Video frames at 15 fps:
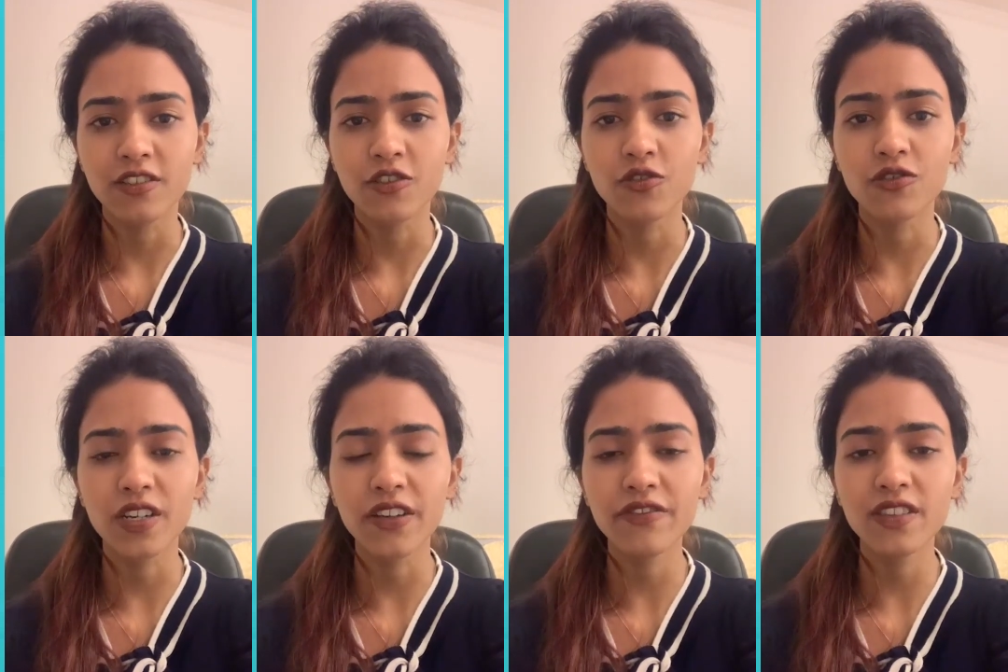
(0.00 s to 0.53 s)
to
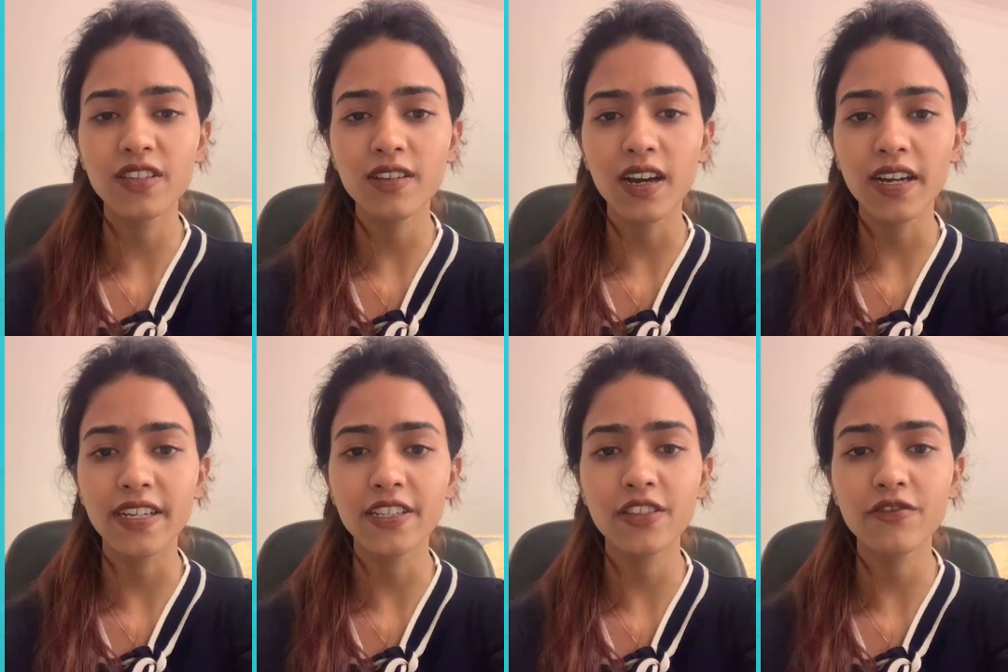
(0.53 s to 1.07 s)
give the
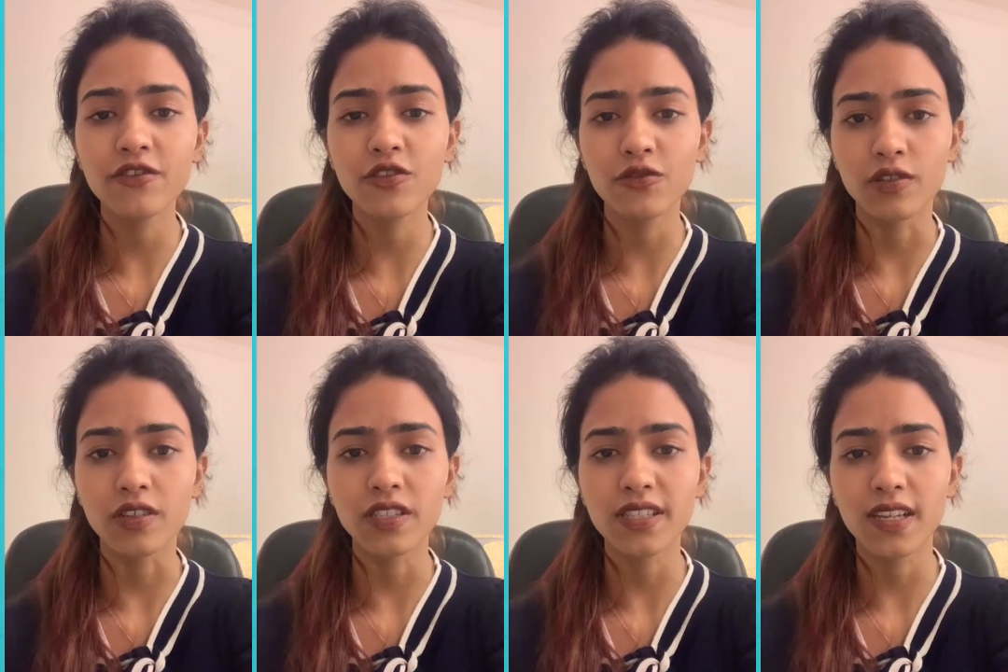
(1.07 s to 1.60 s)

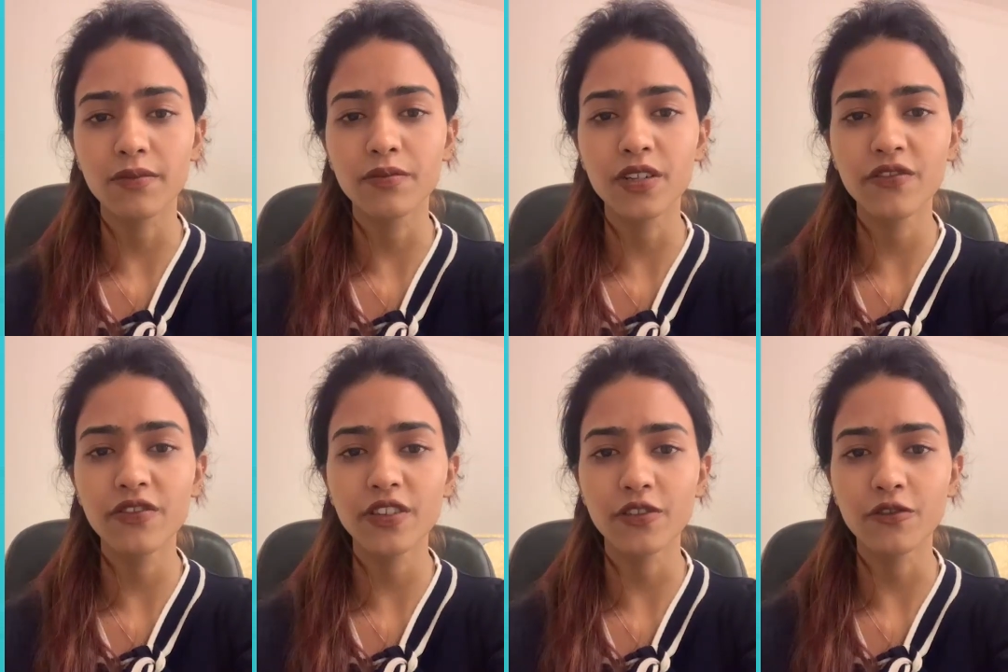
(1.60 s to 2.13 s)
interviewers a
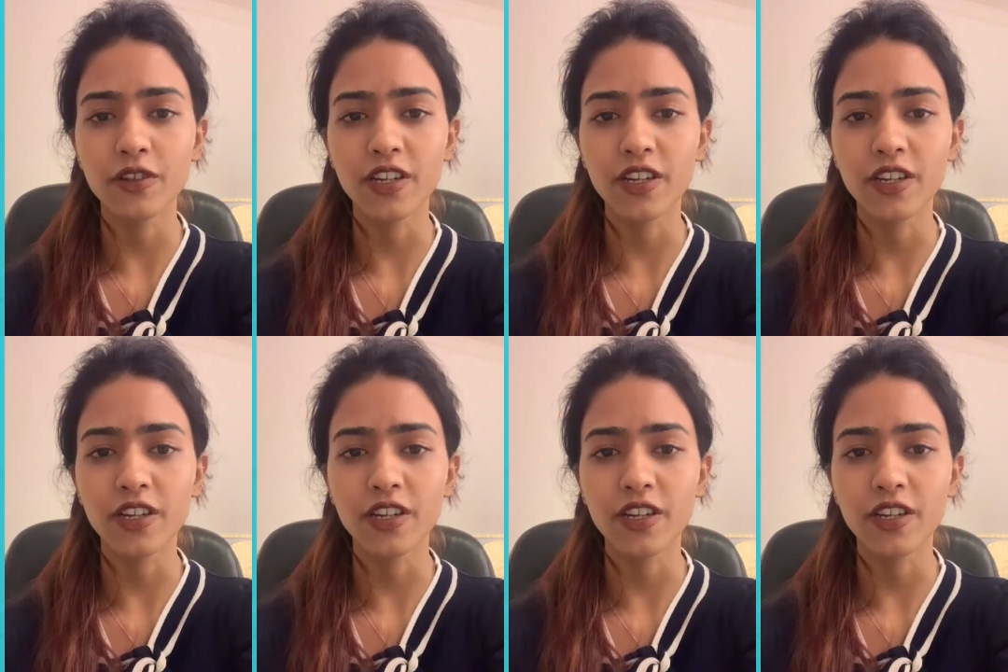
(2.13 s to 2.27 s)
preview